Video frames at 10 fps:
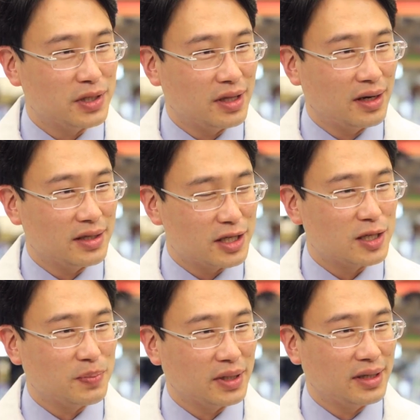to their
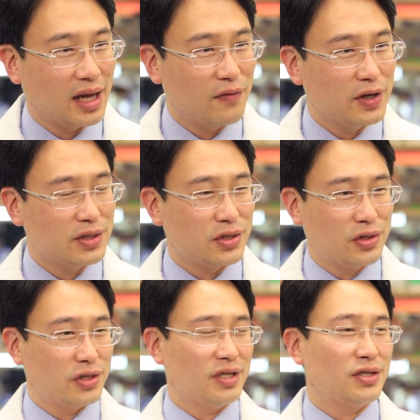discipline. Every
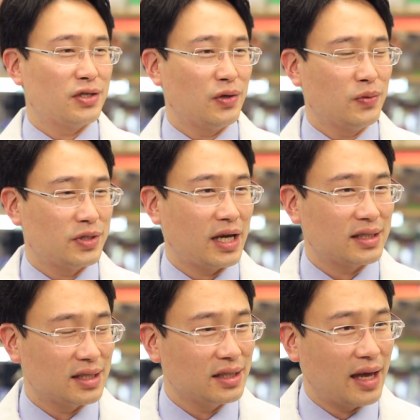surgeon is so
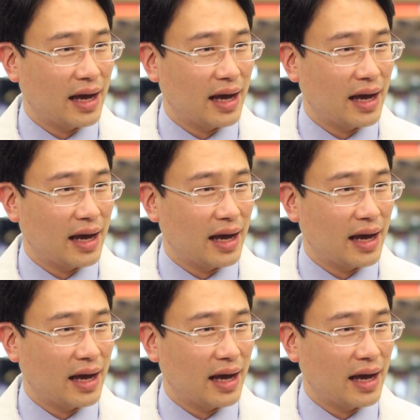technically